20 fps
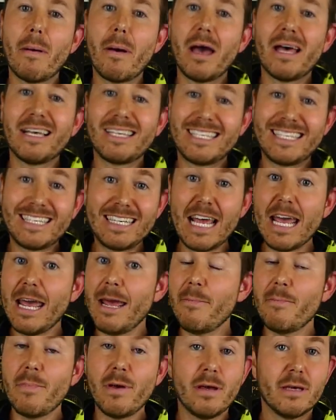
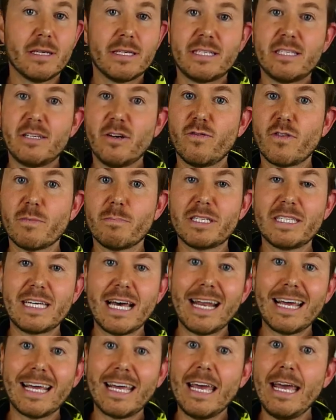same silver
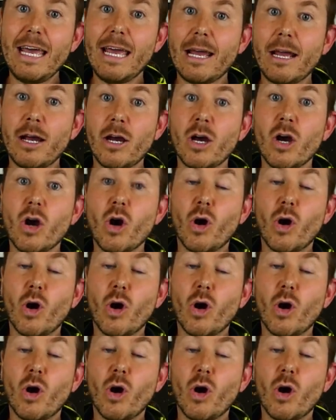metallic ink